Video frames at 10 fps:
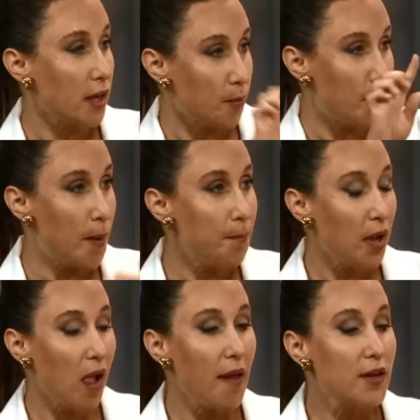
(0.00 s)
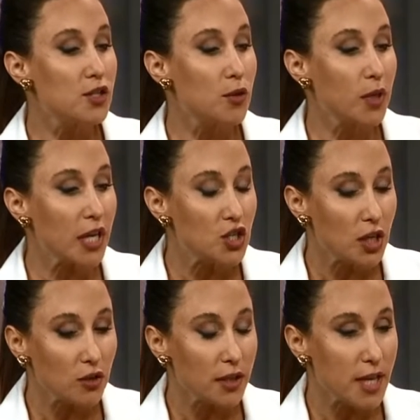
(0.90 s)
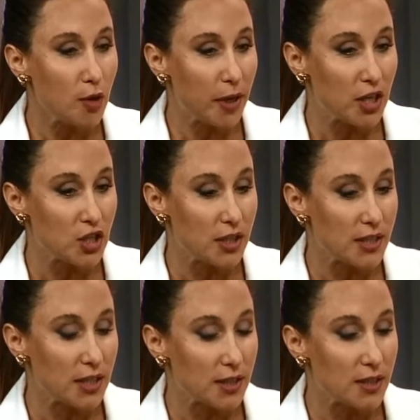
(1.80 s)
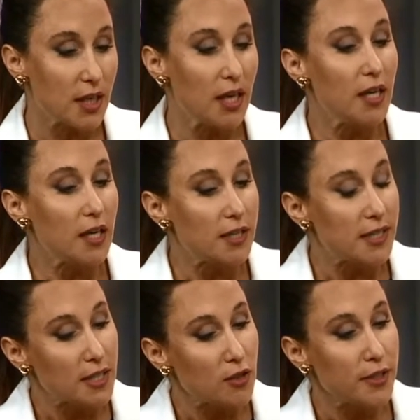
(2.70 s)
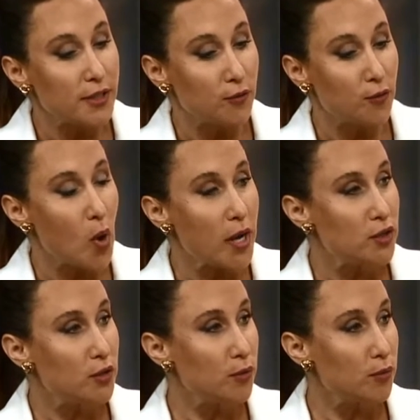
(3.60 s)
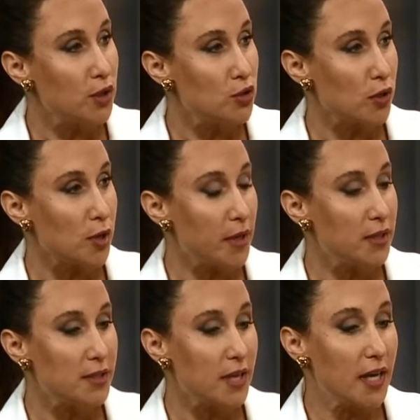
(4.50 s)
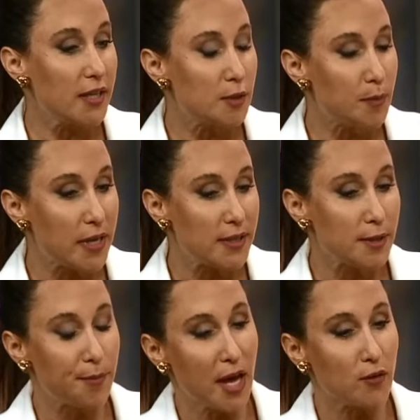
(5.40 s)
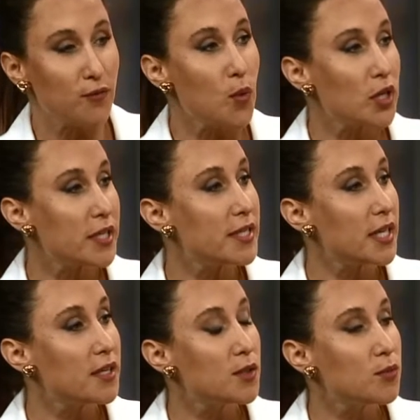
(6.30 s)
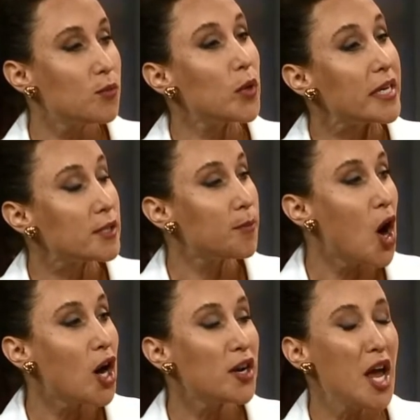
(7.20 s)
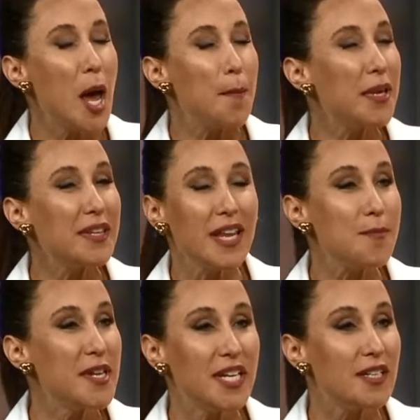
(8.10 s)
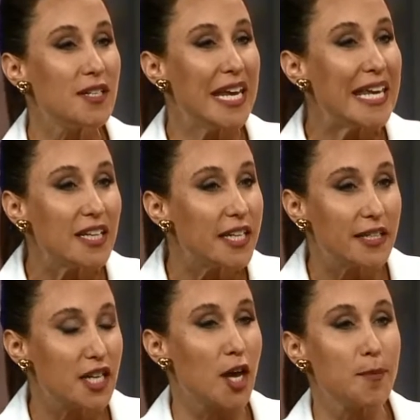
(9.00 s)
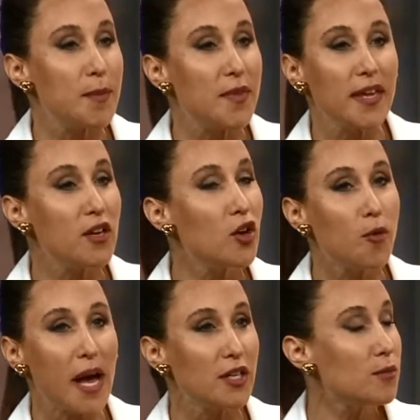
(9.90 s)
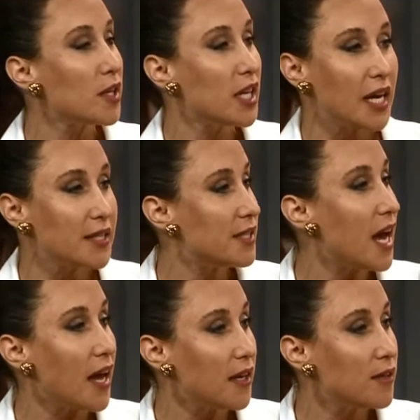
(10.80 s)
a bump. So what I generally tell patients is a series of 1 to 3 treatments spaced about 4 to 6 weeks apart, but limited healing time. I mean, they can go back to work the next day.